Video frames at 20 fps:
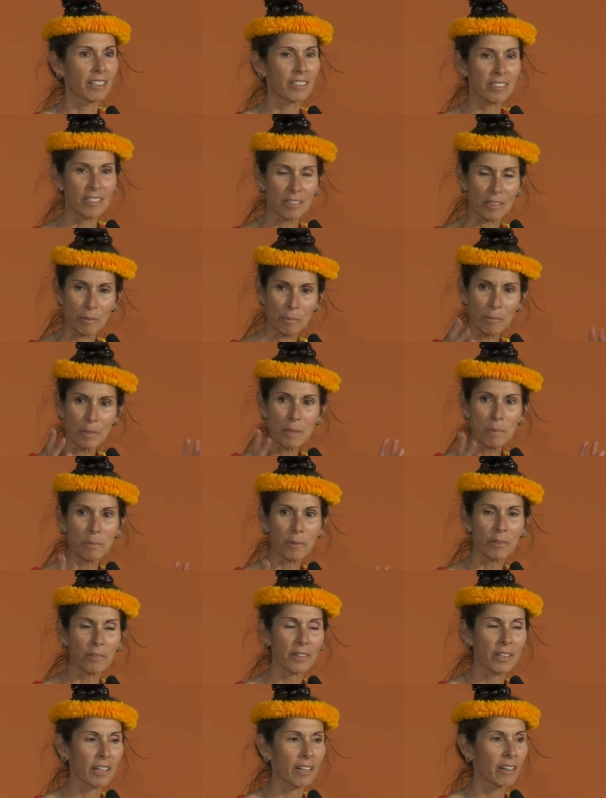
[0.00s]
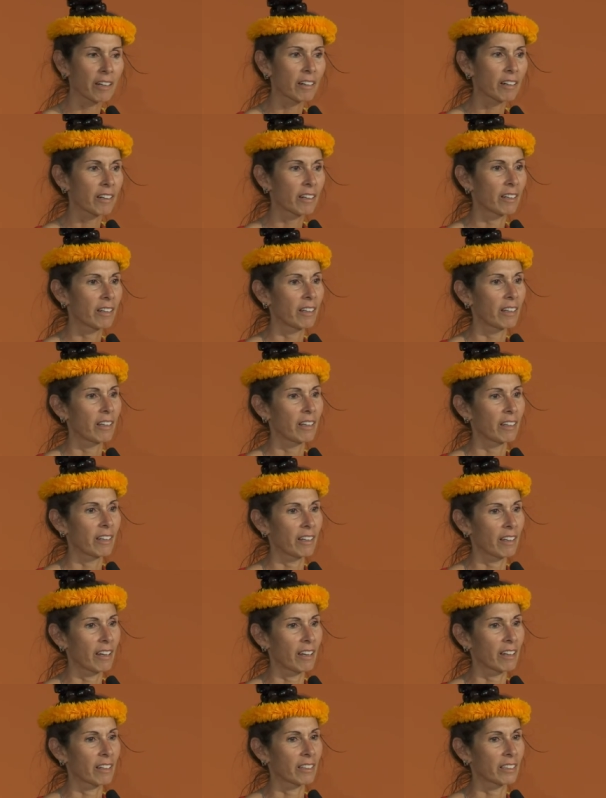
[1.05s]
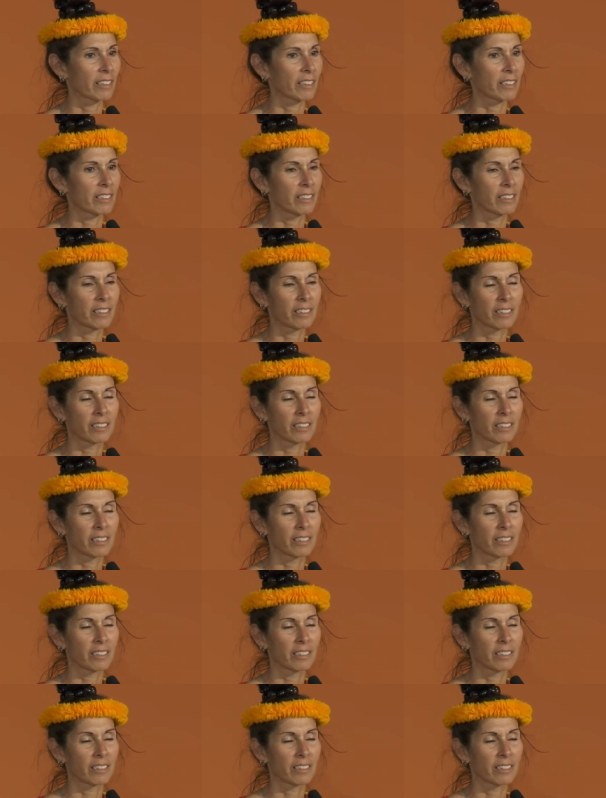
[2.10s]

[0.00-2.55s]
to the people there, and